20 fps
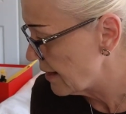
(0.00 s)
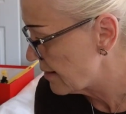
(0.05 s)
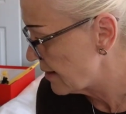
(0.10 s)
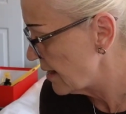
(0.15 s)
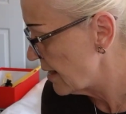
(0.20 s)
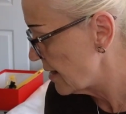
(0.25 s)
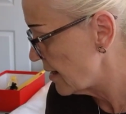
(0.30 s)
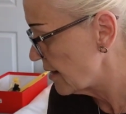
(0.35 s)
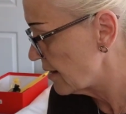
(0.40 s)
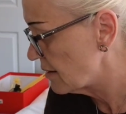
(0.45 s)

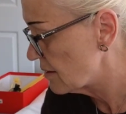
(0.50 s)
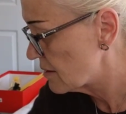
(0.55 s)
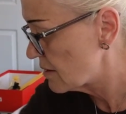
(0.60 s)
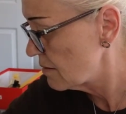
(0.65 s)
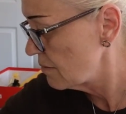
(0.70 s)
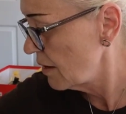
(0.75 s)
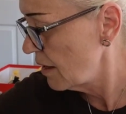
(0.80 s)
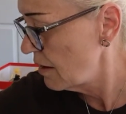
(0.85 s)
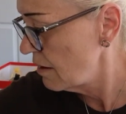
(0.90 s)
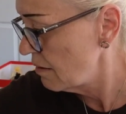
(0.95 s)
things.
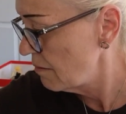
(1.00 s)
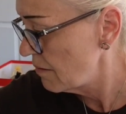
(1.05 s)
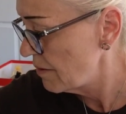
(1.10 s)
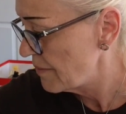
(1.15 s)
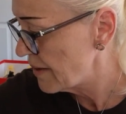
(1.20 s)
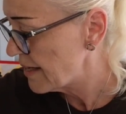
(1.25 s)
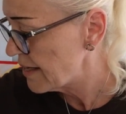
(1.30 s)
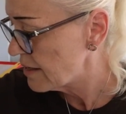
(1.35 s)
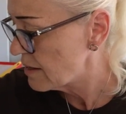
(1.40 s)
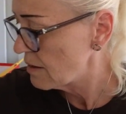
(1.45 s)

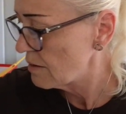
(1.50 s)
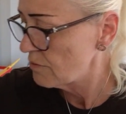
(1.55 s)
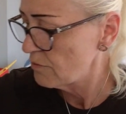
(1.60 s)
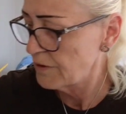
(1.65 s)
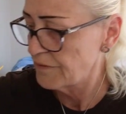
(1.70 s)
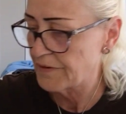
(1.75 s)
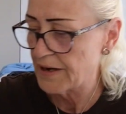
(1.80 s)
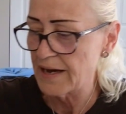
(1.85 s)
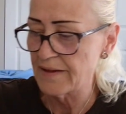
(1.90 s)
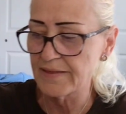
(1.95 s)

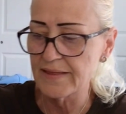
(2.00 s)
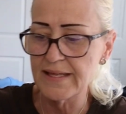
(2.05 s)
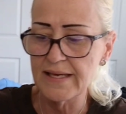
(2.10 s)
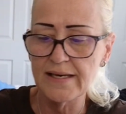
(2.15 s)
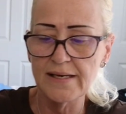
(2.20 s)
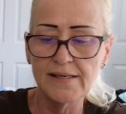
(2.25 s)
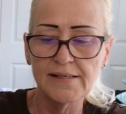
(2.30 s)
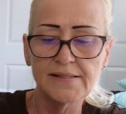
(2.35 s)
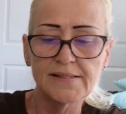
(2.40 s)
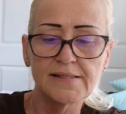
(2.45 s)
We've got
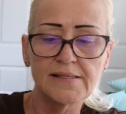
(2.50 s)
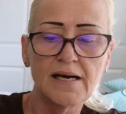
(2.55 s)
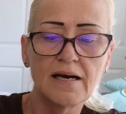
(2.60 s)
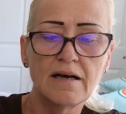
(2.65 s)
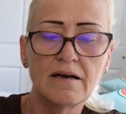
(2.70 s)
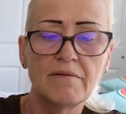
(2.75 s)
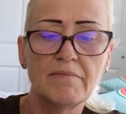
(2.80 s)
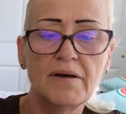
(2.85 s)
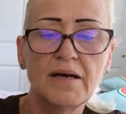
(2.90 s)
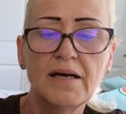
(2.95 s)
this,
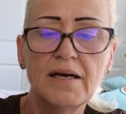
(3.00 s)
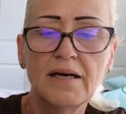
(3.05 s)
and